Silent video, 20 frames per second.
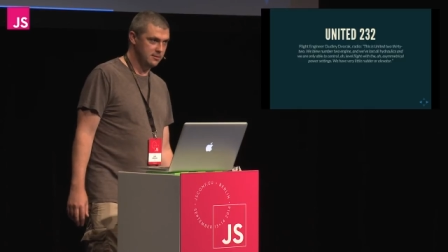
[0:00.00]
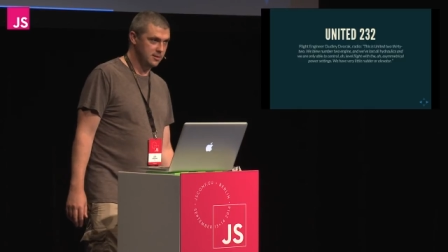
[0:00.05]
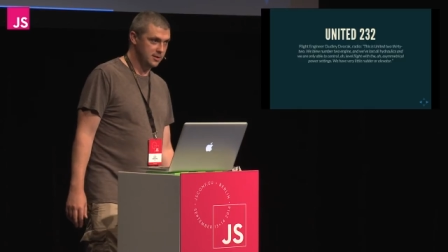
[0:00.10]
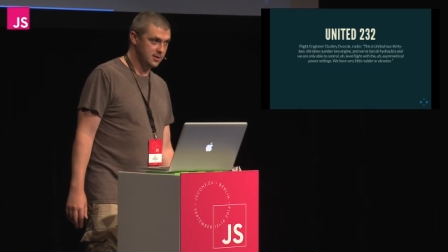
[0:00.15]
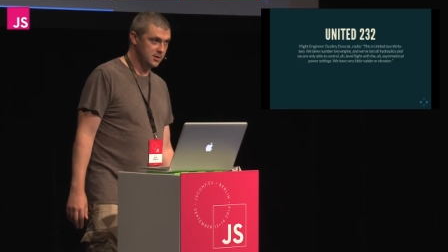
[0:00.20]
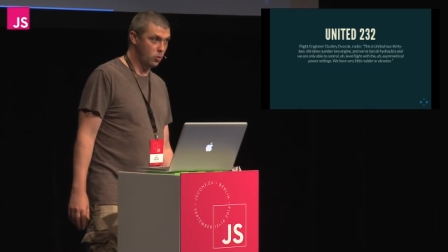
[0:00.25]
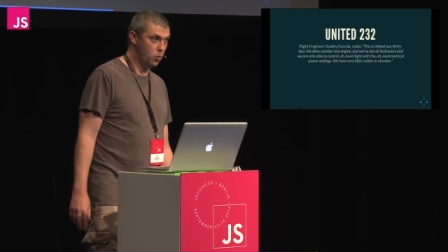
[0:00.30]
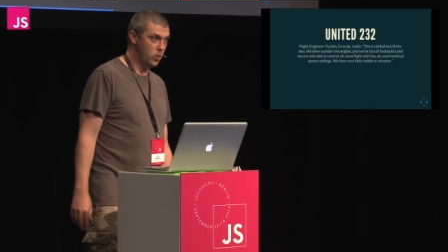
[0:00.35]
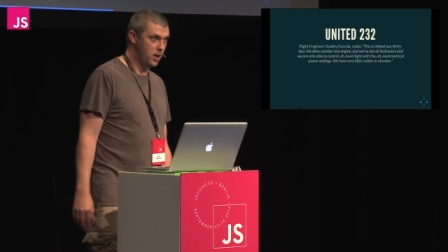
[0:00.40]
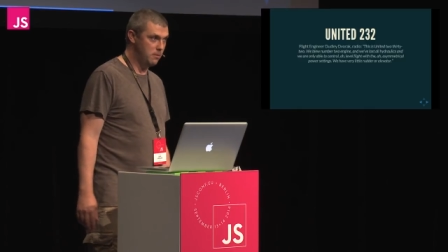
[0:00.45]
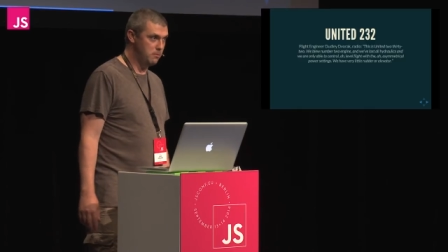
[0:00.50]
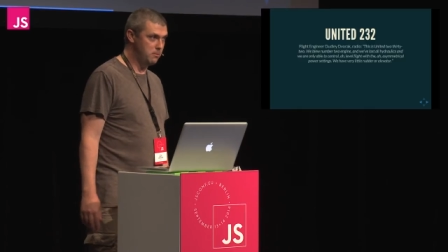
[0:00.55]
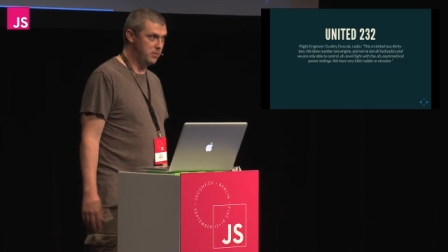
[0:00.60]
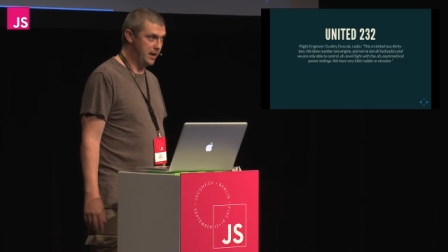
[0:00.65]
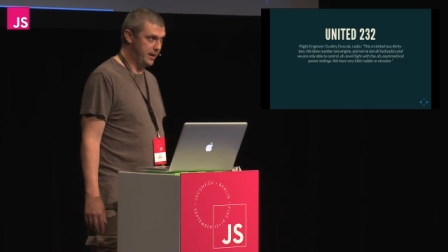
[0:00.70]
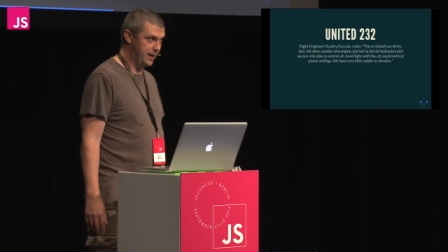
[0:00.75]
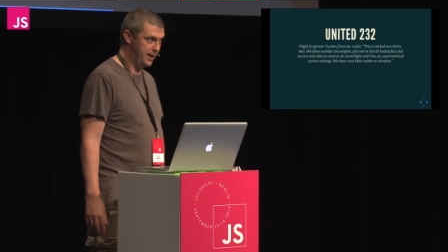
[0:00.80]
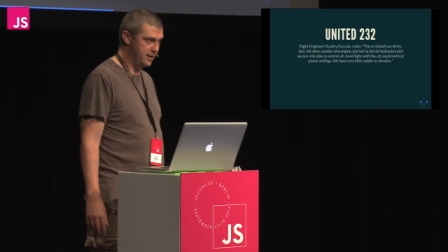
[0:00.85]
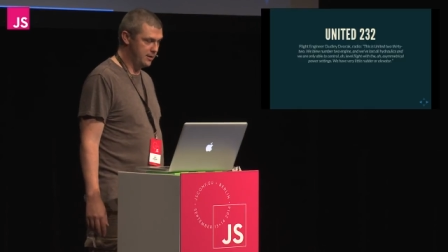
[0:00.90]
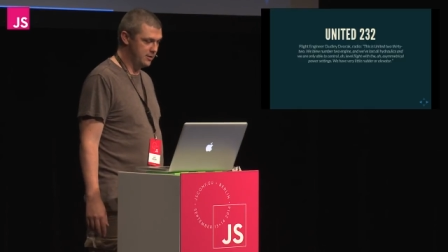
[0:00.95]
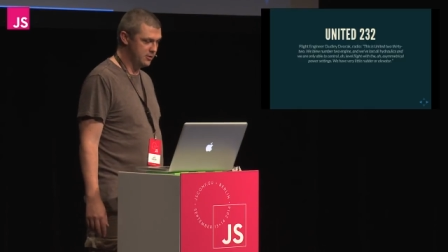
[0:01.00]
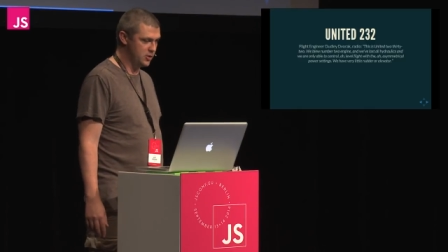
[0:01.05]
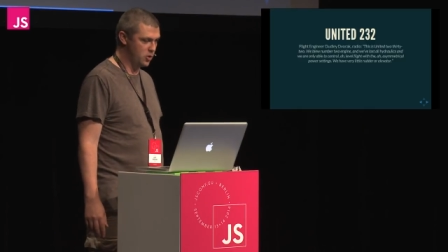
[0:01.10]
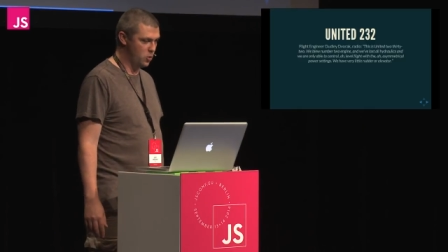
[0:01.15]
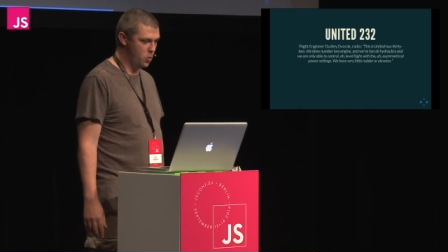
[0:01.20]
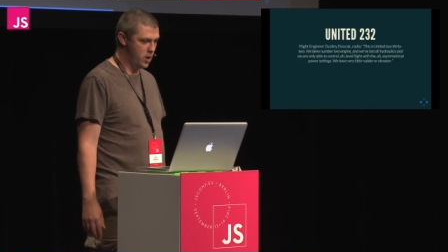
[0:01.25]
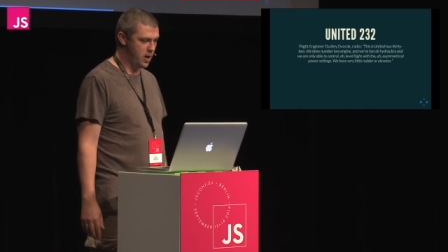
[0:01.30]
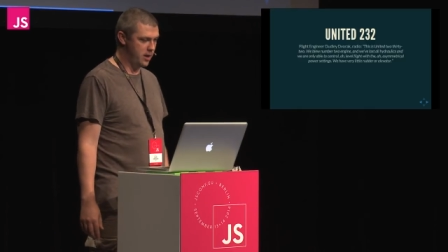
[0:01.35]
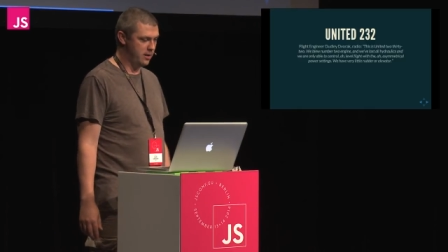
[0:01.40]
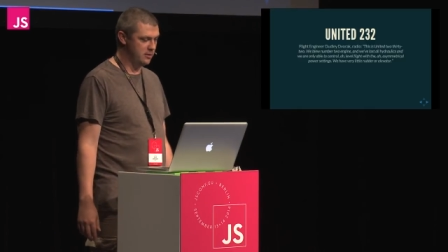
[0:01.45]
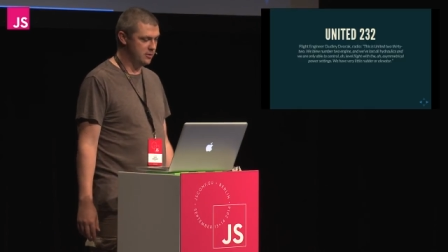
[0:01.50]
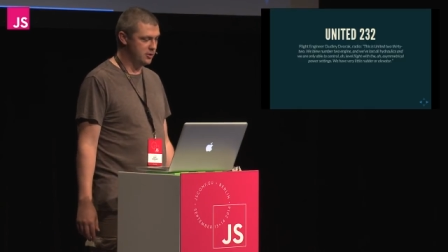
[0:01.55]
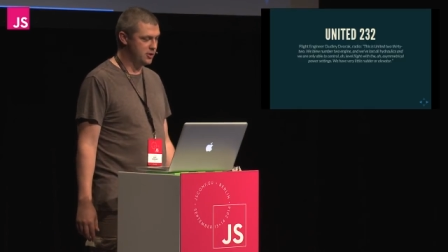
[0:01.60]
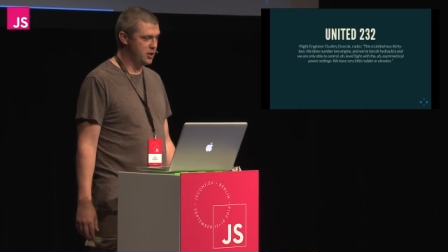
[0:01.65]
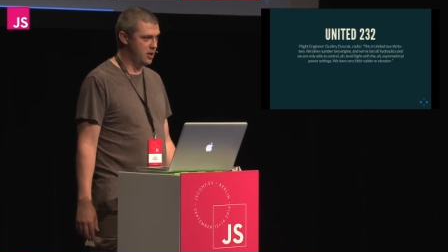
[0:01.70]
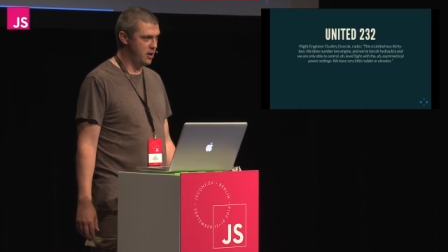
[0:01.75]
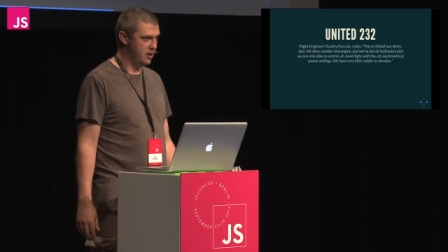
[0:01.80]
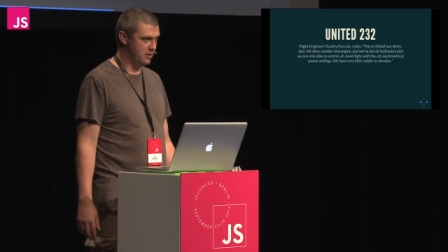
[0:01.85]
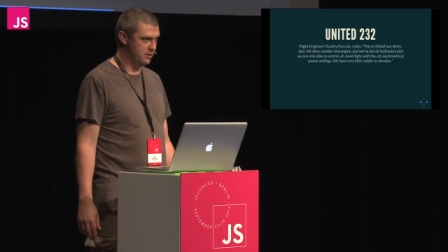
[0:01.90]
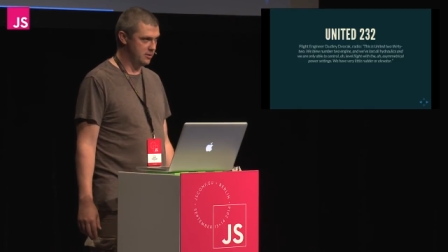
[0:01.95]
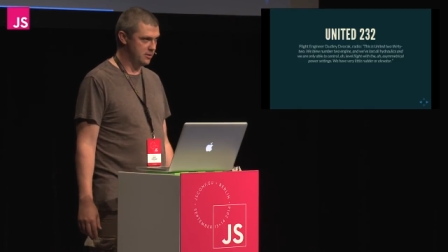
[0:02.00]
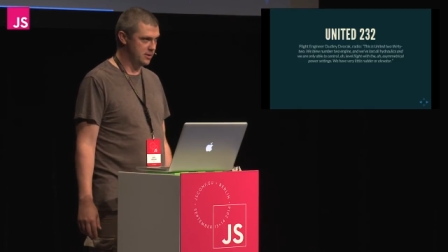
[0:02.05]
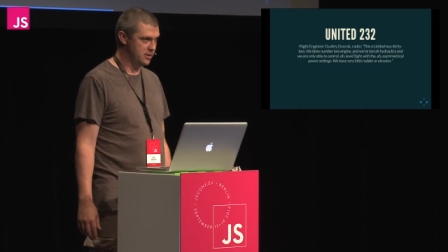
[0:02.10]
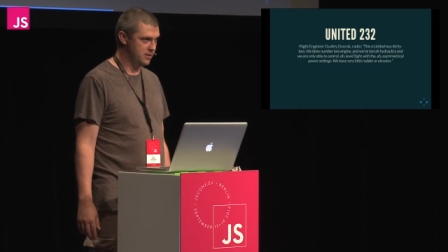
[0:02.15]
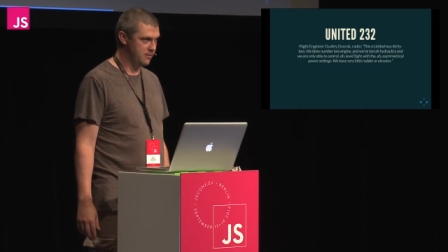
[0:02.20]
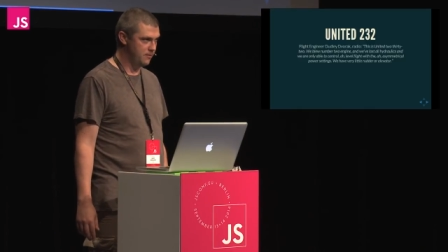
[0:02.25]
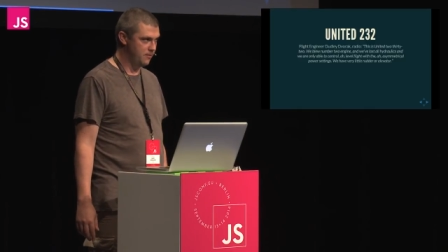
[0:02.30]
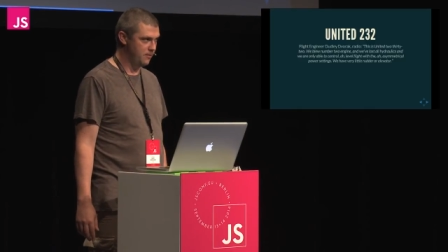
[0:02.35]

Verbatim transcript: It's 1 billion to 1 chance.